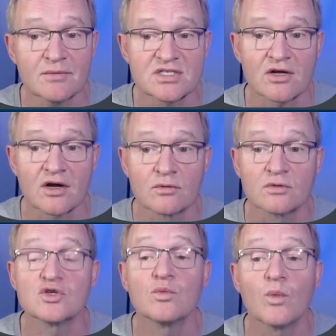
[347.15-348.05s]
cycle
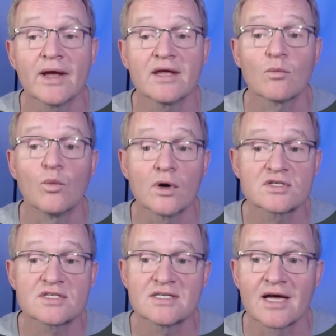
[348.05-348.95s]
to wake
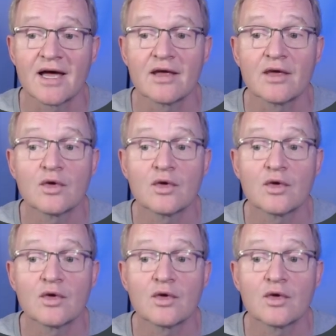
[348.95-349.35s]
once a day